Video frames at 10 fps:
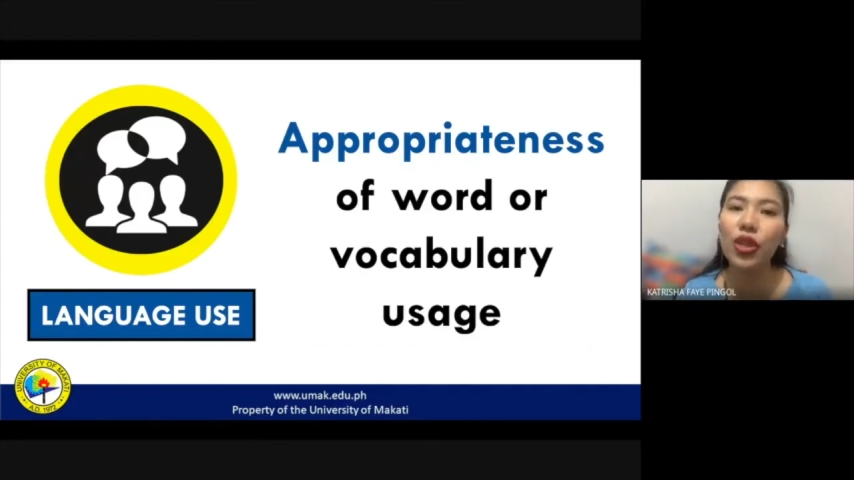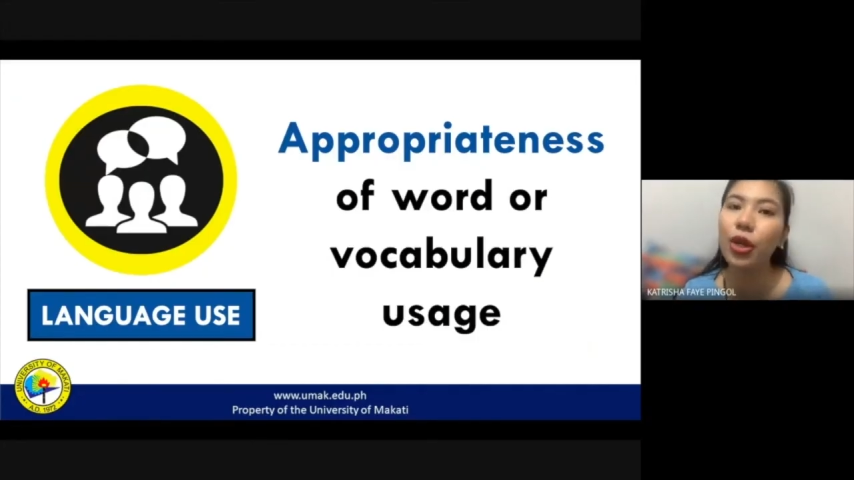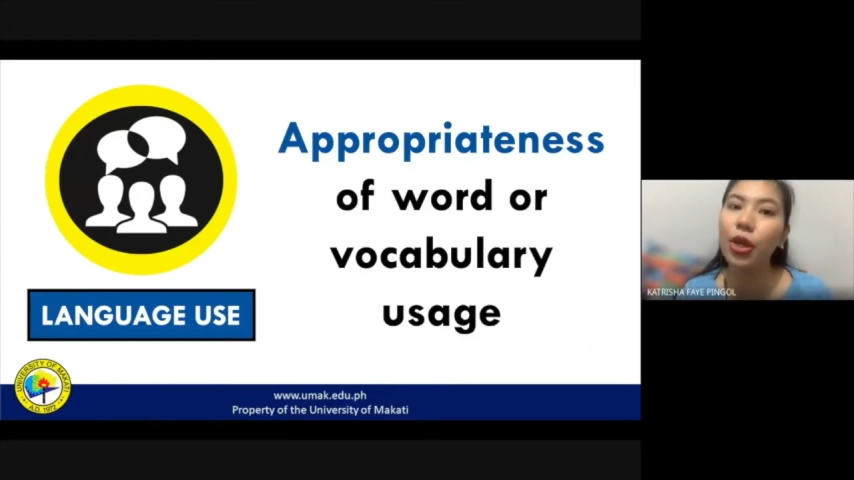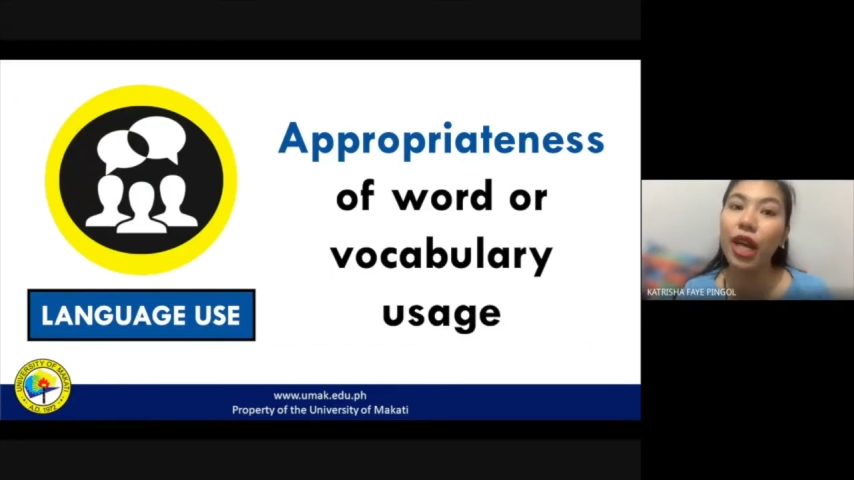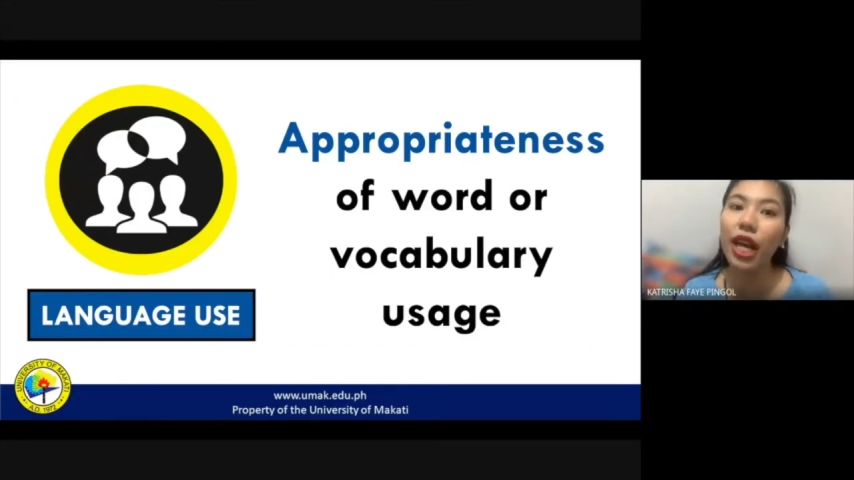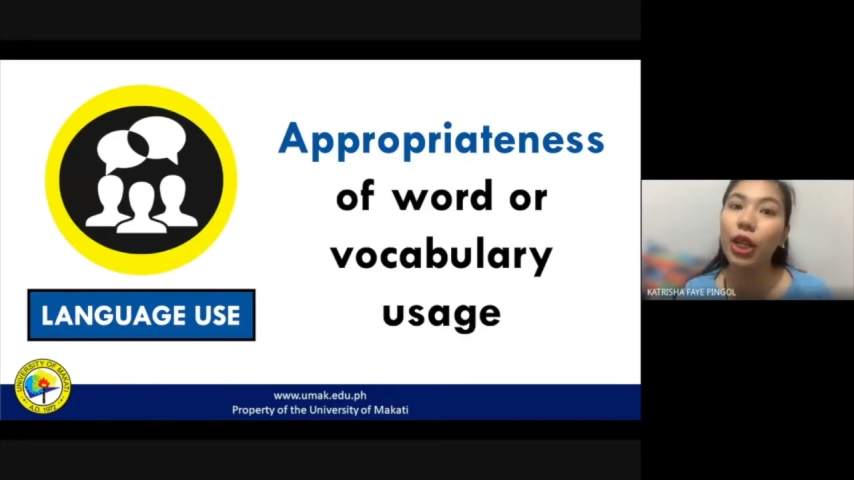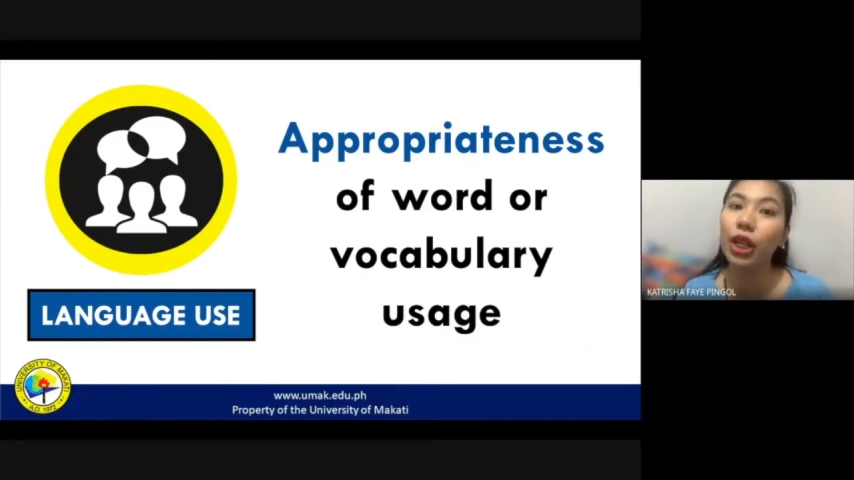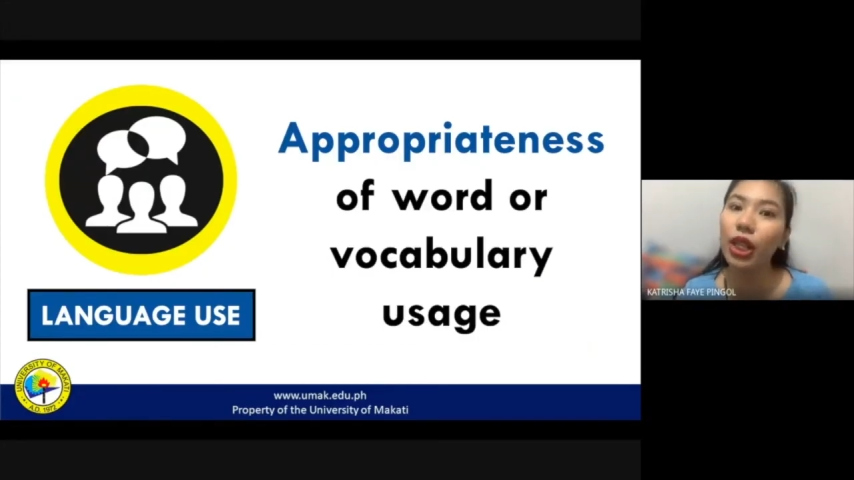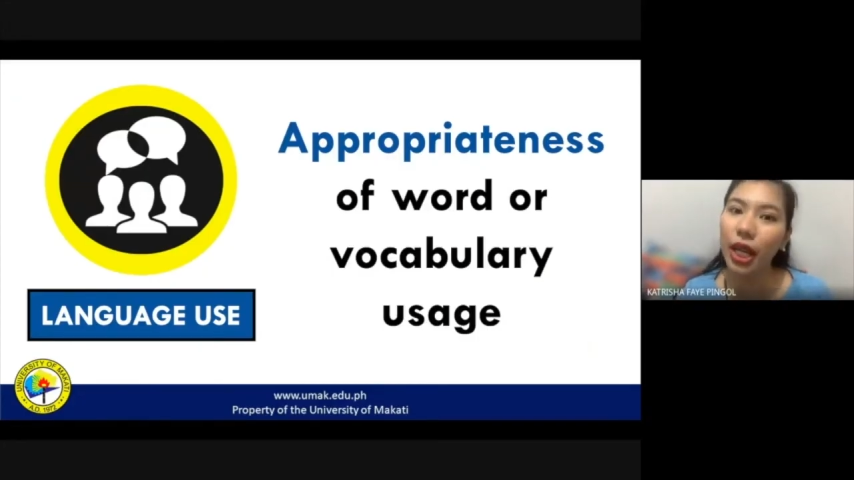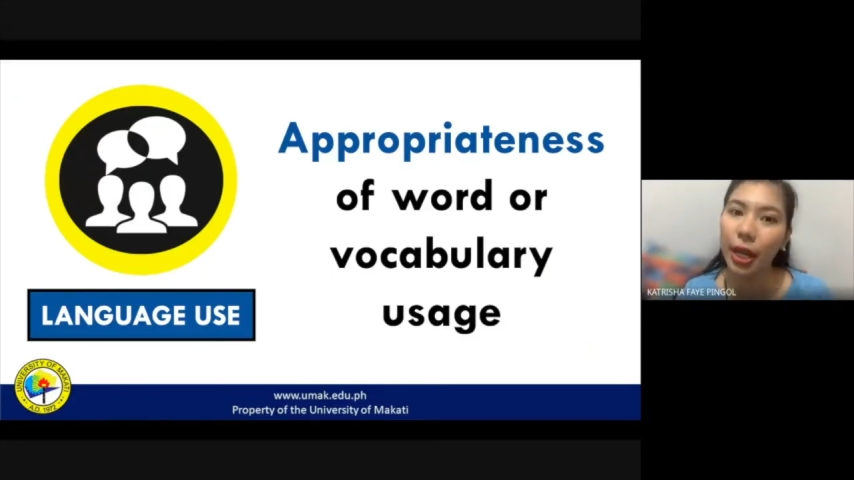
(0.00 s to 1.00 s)
the correct
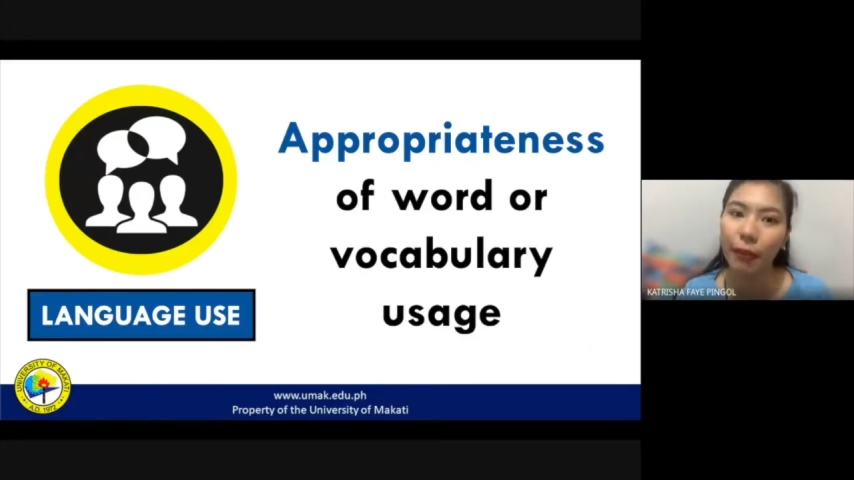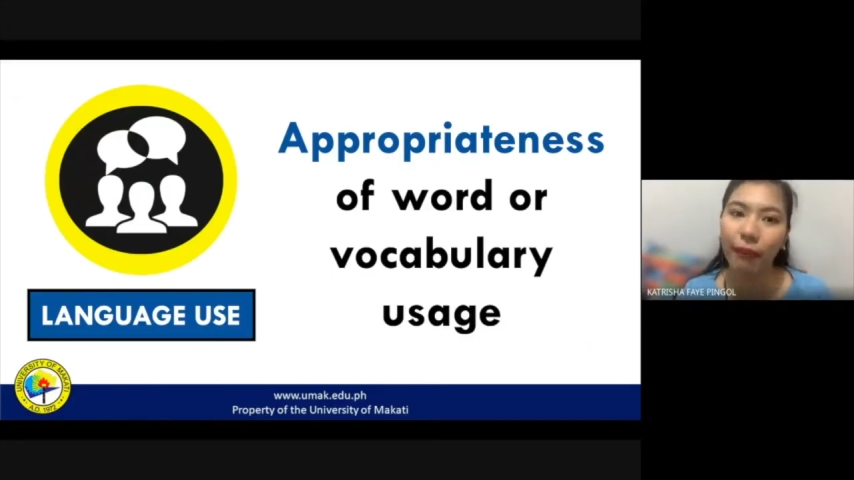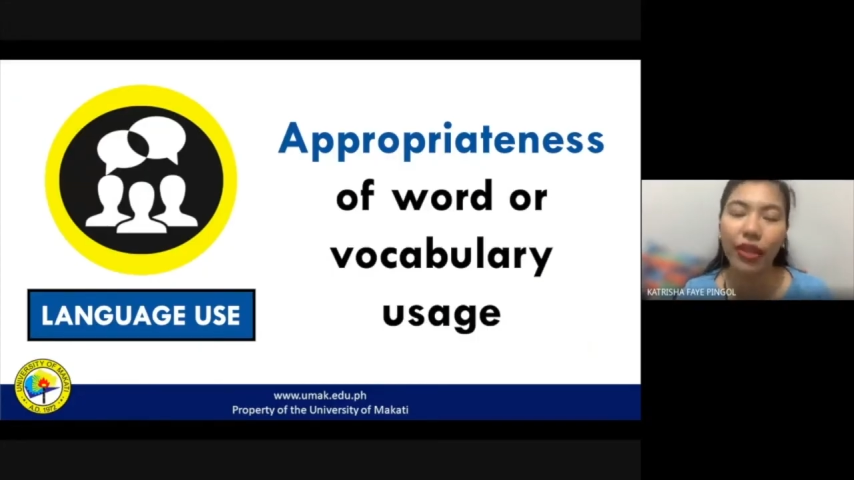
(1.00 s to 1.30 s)
term?